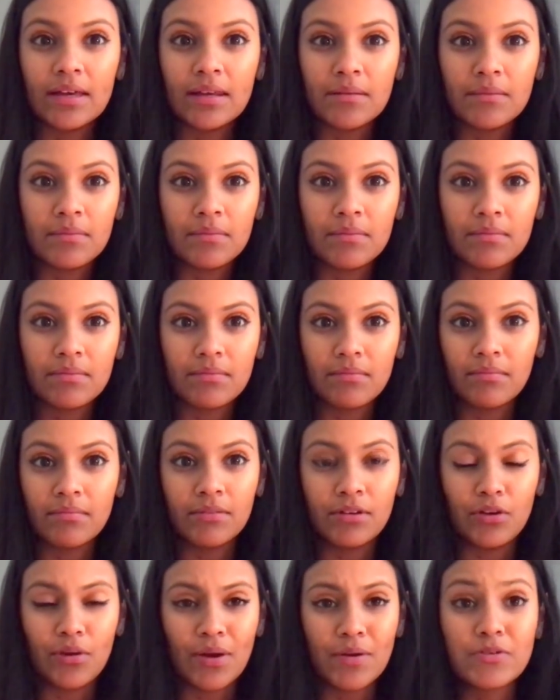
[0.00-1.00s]
and
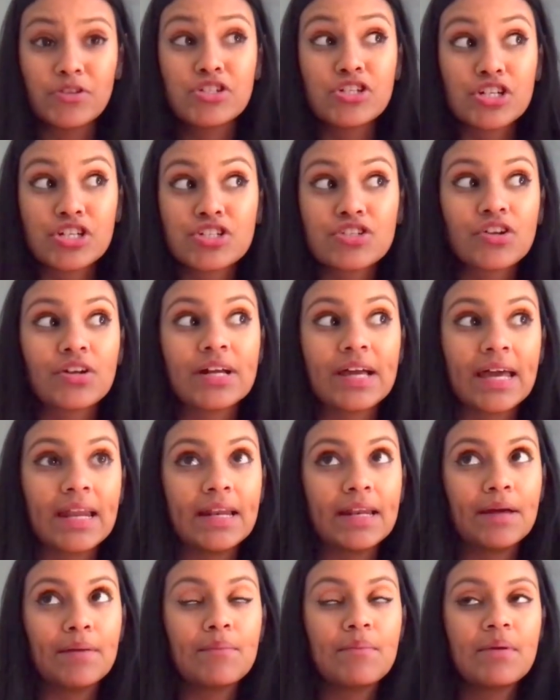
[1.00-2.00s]
I just started
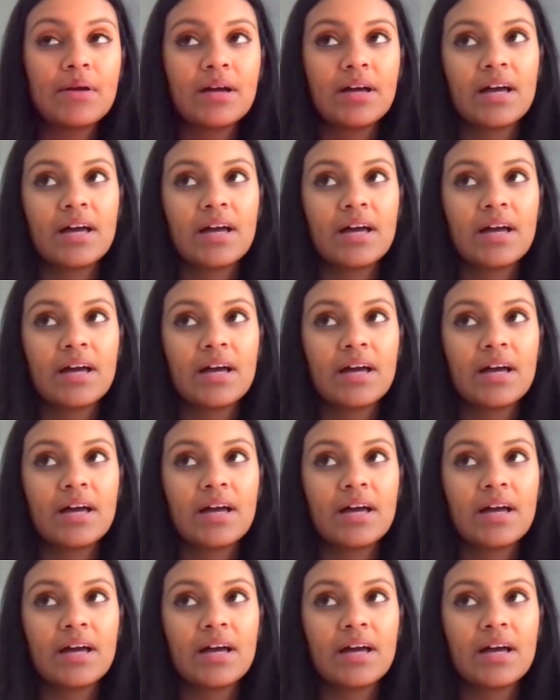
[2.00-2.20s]
getting him.